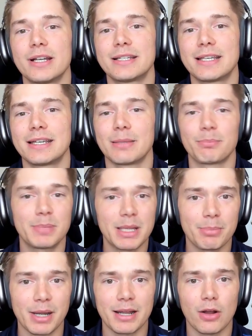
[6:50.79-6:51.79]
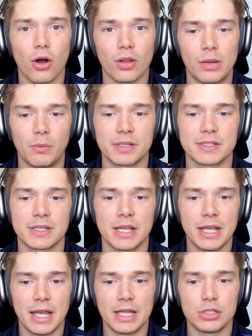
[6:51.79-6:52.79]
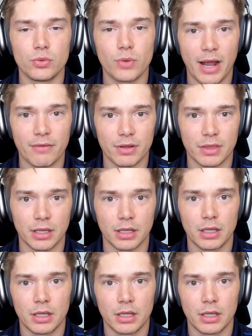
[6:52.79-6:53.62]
to take a big bite all at once and do everything.